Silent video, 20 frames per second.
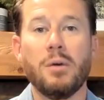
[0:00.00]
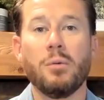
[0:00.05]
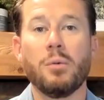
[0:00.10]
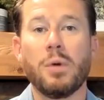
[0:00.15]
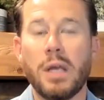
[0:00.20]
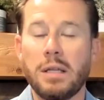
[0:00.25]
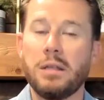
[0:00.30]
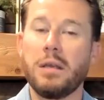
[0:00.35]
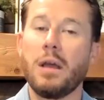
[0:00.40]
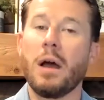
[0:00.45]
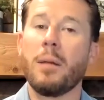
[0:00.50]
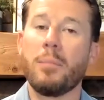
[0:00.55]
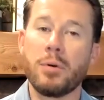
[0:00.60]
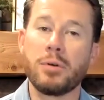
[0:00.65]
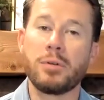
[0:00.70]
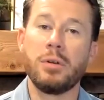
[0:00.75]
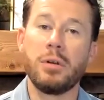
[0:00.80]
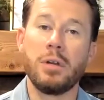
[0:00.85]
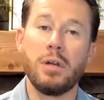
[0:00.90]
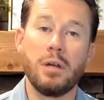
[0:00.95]
we get the
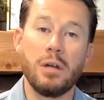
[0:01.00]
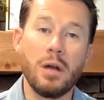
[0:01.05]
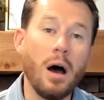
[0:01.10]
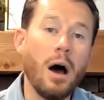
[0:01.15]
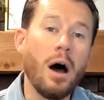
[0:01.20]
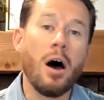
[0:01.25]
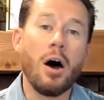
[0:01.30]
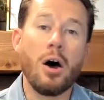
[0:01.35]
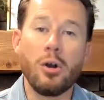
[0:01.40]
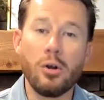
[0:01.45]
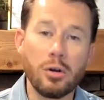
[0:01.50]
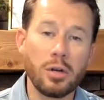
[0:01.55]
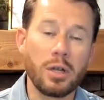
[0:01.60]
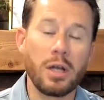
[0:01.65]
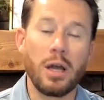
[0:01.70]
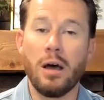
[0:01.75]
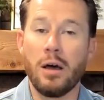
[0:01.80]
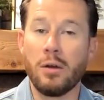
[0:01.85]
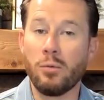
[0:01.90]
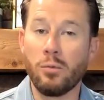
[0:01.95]
opportunity to honor
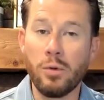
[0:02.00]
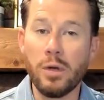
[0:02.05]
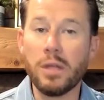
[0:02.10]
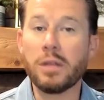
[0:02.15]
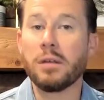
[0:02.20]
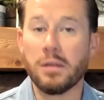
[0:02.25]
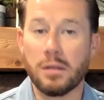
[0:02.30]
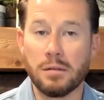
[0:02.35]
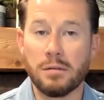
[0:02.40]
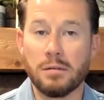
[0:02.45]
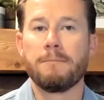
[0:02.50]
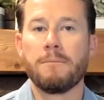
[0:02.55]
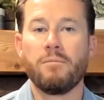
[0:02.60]
God with it.